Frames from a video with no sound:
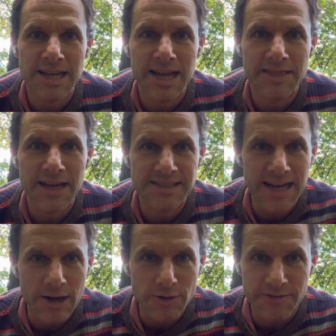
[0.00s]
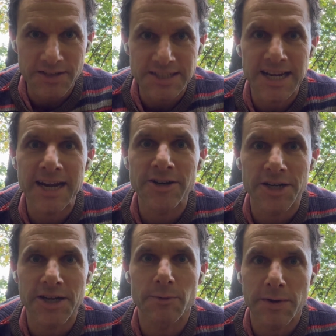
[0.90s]
that's out of
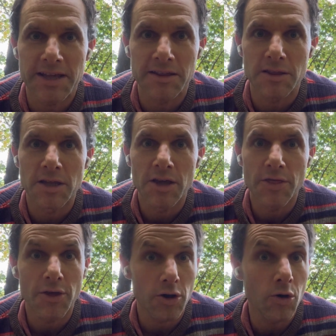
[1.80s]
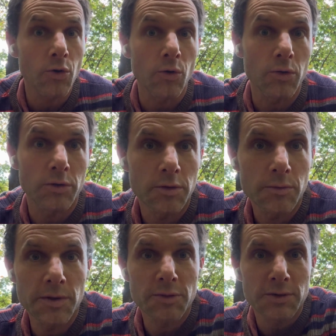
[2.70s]
integrity with the whole,
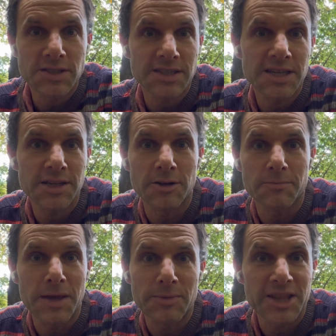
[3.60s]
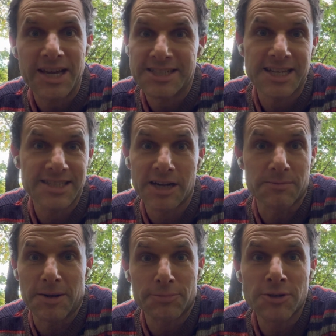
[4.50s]
with what's, maybe that takes care of
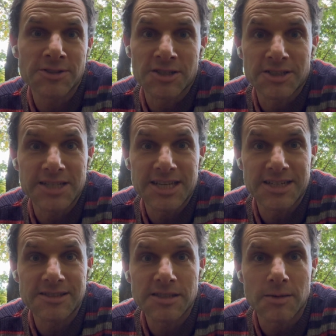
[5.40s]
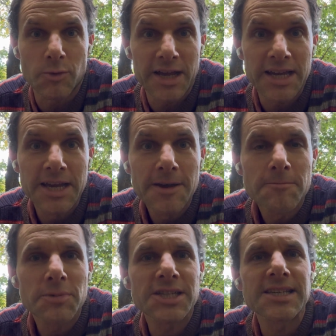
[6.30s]
my personal need in some way,
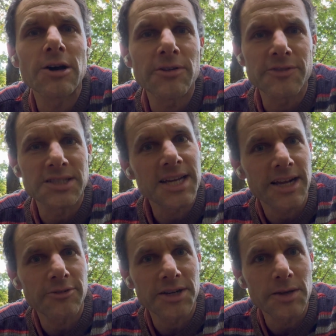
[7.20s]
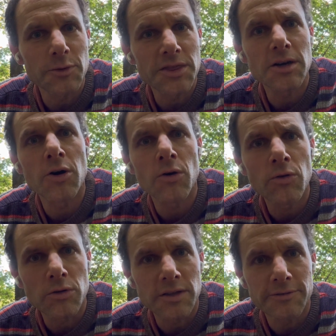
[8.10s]
but it's out of integrity with the
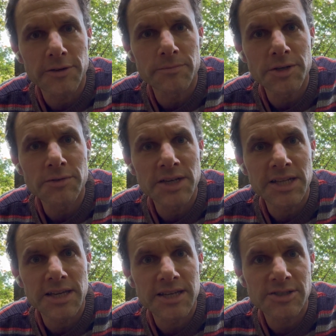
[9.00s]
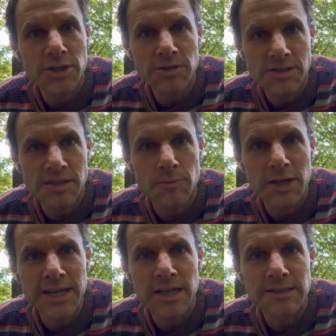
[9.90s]
whole of community, it's hurt someone
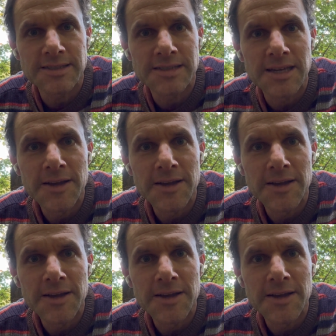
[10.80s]
else,